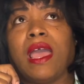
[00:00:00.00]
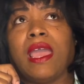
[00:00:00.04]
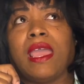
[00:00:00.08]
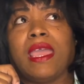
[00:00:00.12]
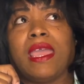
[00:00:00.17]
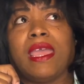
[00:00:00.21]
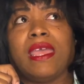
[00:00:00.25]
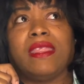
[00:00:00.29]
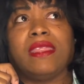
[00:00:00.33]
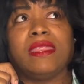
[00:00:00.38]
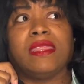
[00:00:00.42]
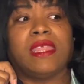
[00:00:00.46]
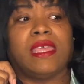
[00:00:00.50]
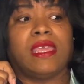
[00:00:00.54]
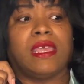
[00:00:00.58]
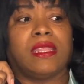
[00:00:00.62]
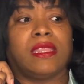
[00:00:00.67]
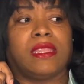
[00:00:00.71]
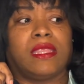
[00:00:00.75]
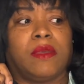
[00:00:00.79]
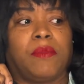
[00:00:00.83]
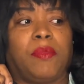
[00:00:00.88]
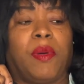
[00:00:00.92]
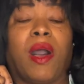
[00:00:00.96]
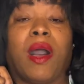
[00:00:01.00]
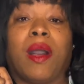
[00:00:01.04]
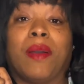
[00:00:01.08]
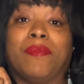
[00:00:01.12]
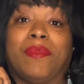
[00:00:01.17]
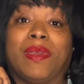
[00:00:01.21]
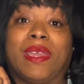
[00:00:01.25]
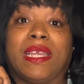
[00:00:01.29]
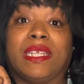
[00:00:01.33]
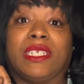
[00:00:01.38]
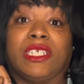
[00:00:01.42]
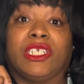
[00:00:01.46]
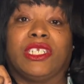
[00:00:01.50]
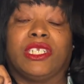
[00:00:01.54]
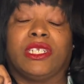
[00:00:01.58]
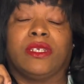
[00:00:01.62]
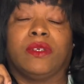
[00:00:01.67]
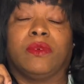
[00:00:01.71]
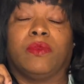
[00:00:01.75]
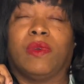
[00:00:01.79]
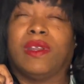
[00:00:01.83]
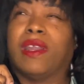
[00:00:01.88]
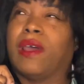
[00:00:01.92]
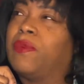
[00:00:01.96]
at the Palm Beach,
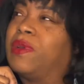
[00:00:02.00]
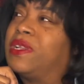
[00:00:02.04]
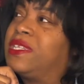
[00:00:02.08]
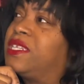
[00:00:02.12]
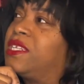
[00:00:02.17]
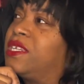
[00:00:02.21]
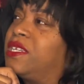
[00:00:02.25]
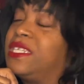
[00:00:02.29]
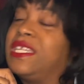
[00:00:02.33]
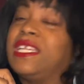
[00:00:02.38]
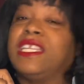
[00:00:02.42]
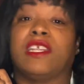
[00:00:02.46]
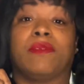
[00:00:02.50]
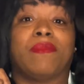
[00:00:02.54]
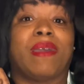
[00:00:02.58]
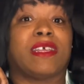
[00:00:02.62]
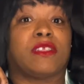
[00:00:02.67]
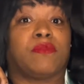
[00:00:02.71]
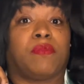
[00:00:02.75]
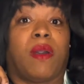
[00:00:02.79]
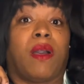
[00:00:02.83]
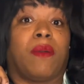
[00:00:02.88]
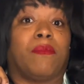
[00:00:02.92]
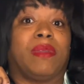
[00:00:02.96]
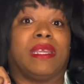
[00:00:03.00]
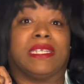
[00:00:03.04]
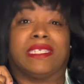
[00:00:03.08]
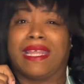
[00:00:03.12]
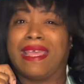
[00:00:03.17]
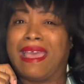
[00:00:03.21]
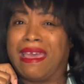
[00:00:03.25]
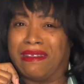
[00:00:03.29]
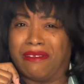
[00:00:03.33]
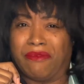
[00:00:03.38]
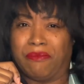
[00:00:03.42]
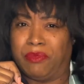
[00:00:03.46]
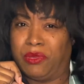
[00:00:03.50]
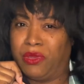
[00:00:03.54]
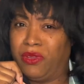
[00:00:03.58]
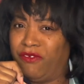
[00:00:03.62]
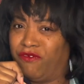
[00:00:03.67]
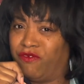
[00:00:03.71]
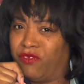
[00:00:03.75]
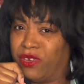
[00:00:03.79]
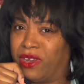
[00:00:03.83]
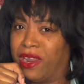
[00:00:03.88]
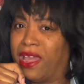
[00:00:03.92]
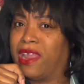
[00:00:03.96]
when I went to TJ Maxx Palm Beach, they had a
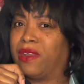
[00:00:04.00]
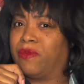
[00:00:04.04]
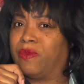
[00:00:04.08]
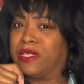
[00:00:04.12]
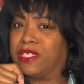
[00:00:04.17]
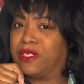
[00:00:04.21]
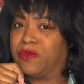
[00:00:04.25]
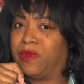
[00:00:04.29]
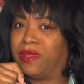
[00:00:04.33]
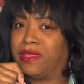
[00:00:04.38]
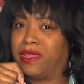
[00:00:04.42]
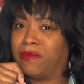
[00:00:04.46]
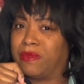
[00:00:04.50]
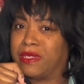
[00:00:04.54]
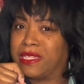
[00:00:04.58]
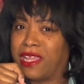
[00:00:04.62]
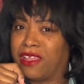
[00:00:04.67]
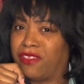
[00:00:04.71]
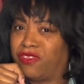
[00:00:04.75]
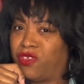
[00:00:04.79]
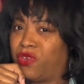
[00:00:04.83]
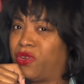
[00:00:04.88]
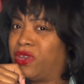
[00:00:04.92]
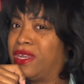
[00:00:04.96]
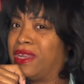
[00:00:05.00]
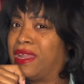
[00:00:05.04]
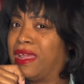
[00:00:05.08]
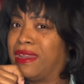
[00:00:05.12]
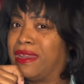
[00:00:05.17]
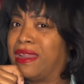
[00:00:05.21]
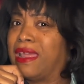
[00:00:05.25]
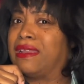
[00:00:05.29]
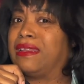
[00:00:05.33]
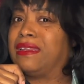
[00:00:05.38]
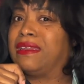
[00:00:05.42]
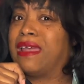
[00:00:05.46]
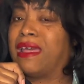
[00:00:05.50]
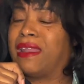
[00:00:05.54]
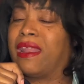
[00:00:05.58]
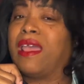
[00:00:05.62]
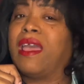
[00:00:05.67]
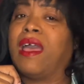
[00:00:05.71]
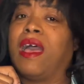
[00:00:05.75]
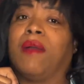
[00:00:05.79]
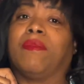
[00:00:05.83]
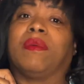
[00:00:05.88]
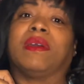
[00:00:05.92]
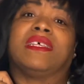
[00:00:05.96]
beautiful 9 West one that was like $39.99.
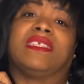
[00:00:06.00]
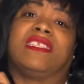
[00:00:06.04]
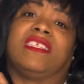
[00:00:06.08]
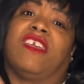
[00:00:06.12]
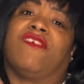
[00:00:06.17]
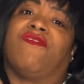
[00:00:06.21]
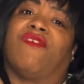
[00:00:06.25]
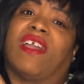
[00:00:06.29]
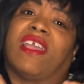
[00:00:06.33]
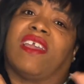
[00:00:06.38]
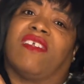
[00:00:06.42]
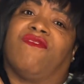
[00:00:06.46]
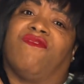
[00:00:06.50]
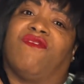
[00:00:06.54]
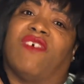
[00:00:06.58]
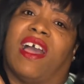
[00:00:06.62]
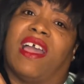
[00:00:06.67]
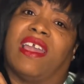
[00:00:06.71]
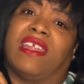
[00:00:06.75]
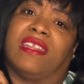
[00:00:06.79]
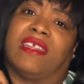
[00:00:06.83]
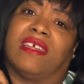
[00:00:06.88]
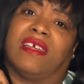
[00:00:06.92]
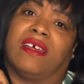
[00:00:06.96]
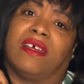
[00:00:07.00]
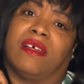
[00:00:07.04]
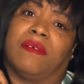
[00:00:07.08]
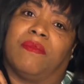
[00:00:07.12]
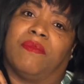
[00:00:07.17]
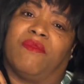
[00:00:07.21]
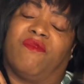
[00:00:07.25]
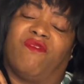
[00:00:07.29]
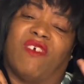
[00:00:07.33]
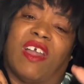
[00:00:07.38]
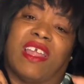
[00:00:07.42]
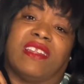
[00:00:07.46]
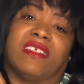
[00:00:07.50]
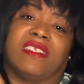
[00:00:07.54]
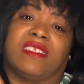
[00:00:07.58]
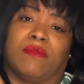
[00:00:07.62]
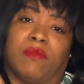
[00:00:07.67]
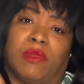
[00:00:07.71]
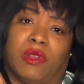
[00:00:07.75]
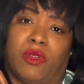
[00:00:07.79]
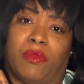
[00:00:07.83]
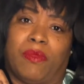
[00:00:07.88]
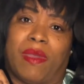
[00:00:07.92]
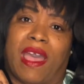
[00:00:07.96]
I'm gonna see if I can find a
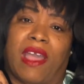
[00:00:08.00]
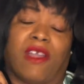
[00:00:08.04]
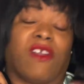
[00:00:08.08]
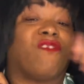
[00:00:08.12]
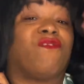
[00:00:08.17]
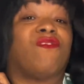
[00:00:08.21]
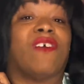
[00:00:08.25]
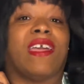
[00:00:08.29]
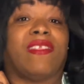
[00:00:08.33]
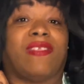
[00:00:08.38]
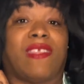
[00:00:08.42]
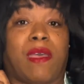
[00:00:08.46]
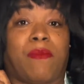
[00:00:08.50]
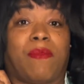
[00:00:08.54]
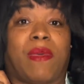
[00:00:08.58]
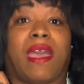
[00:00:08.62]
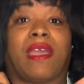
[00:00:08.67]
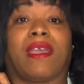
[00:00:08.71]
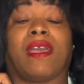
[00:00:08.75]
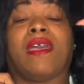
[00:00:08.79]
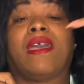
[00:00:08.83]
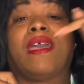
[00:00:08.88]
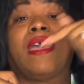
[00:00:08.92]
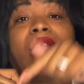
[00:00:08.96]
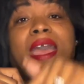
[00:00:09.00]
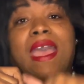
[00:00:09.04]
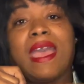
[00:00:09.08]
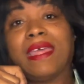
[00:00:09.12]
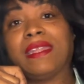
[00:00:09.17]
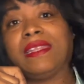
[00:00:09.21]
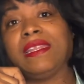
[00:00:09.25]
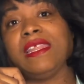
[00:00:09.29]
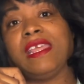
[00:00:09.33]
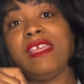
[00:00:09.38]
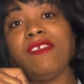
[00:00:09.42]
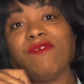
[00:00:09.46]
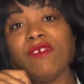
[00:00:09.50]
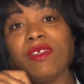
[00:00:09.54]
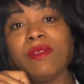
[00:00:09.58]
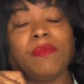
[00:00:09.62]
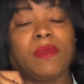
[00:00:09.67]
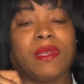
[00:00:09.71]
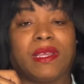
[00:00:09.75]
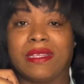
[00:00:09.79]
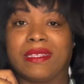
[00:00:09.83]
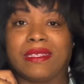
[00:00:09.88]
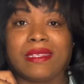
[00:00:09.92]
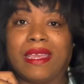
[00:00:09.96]
similar bag, or find that bag and leave it,
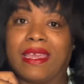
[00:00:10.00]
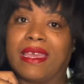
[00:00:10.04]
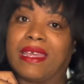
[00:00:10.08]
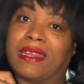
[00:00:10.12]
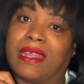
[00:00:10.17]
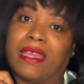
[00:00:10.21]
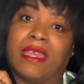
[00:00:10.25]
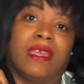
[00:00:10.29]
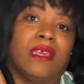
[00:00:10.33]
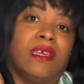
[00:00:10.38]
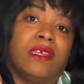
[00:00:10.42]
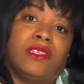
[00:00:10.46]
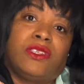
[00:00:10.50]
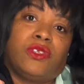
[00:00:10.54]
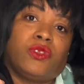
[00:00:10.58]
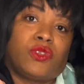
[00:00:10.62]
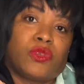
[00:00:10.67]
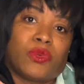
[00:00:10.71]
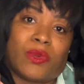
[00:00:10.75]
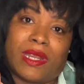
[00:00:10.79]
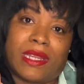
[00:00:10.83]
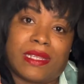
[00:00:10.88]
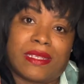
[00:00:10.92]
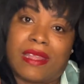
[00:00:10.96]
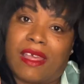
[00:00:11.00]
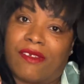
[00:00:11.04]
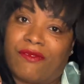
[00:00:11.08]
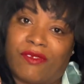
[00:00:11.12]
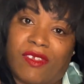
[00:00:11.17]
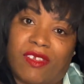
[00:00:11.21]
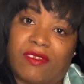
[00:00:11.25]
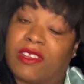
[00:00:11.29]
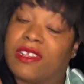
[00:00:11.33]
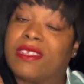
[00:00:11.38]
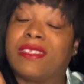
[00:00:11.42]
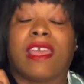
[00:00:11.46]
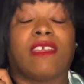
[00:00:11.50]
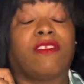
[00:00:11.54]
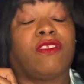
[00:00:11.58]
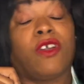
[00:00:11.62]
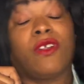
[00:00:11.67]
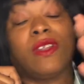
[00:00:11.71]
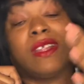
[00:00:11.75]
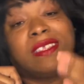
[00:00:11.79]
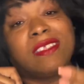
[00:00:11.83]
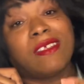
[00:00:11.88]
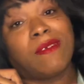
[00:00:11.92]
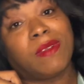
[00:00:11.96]
because again, $220 is not for it. Just like
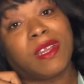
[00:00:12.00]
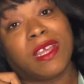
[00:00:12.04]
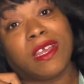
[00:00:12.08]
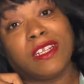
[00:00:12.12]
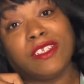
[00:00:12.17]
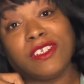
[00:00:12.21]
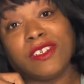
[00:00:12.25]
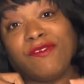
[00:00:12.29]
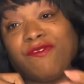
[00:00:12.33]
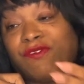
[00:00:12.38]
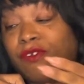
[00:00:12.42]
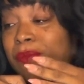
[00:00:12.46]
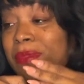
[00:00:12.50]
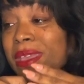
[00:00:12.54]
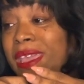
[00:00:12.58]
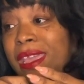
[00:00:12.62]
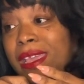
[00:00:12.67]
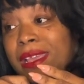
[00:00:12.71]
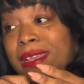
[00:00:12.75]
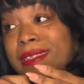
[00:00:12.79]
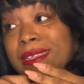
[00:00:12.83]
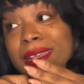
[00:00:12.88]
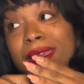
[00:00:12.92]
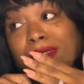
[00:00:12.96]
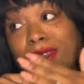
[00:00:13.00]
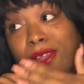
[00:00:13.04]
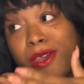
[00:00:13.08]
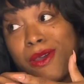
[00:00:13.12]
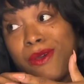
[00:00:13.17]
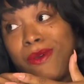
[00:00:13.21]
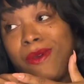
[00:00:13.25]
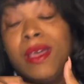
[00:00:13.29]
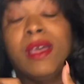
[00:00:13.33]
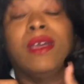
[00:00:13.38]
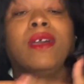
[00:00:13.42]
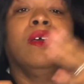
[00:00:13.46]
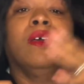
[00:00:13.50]
$3,700 for me is a no.